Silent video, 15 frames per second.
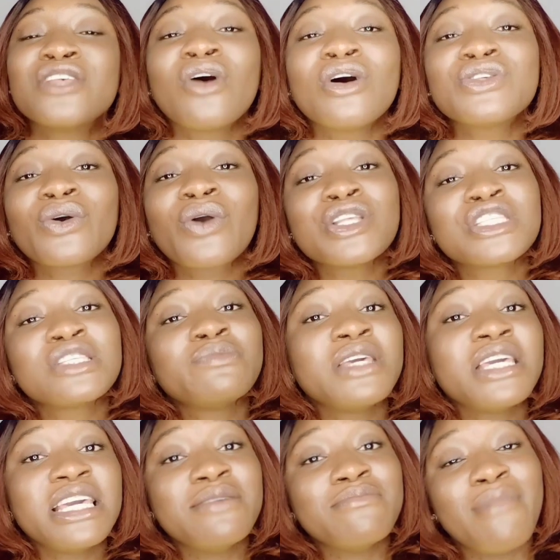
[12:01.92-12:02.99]
also going to
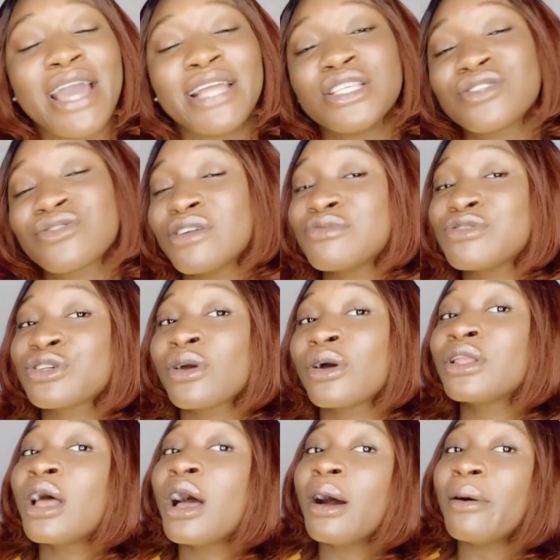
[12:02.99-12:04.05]
be in my
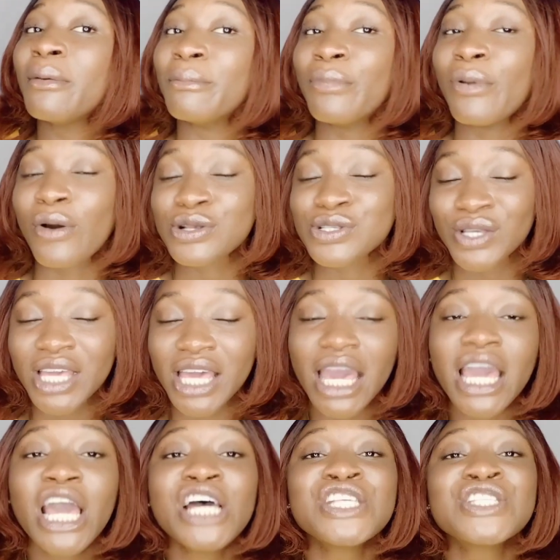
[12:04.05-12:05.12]
description box.
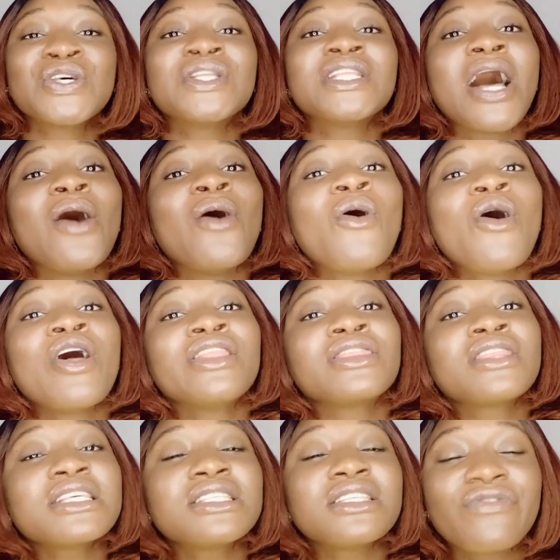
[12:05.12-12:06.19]
Okay, so now
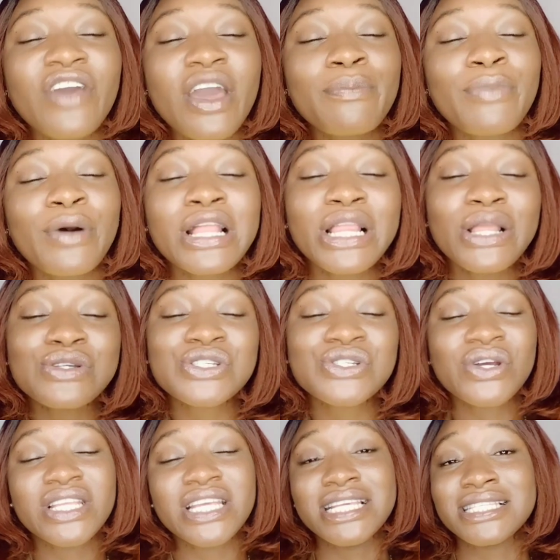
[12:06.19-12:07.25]
this Nivea body
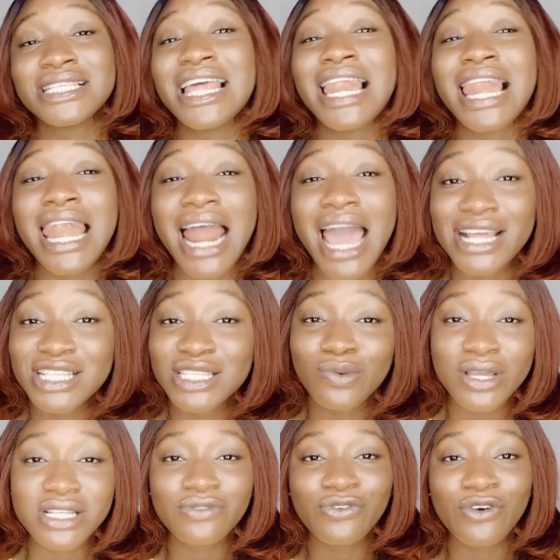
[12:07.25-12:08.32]
lotion is a
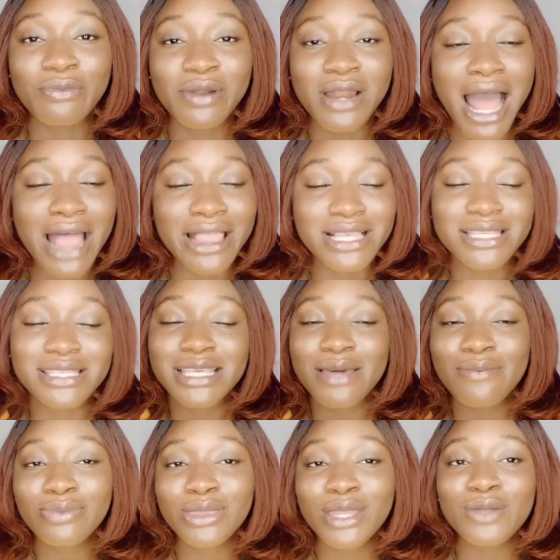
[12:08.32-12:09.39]
lightweight formula. The
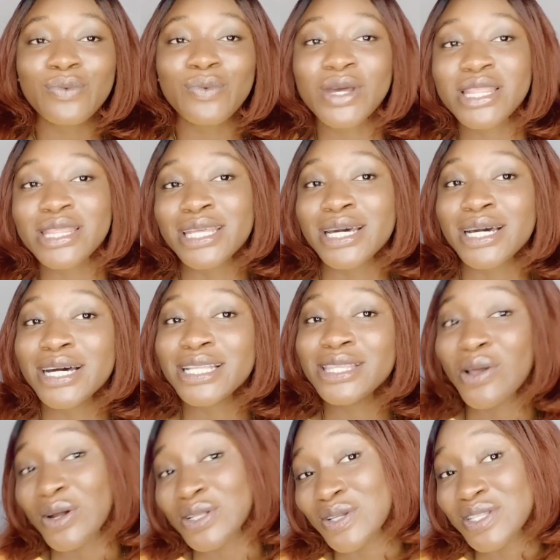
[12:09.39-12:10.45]
same thing with the
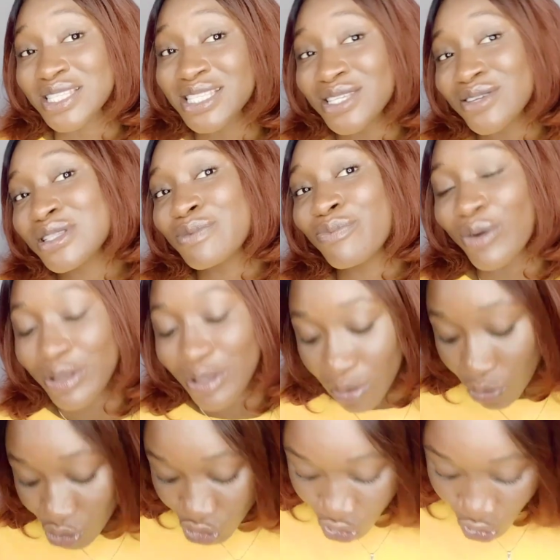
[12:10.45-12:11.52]
Dr. Teals body
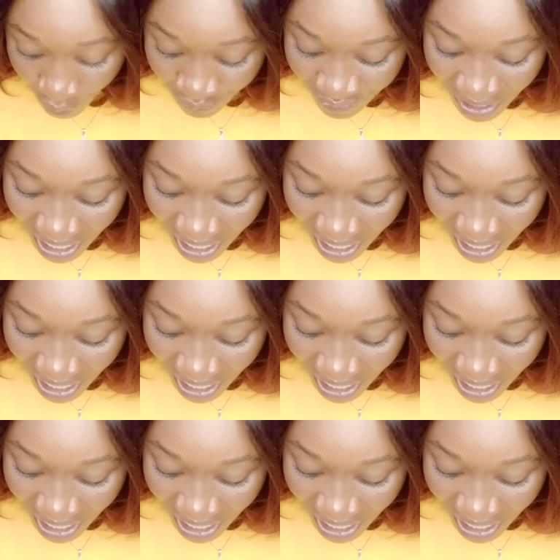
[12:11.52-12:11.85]
lotion.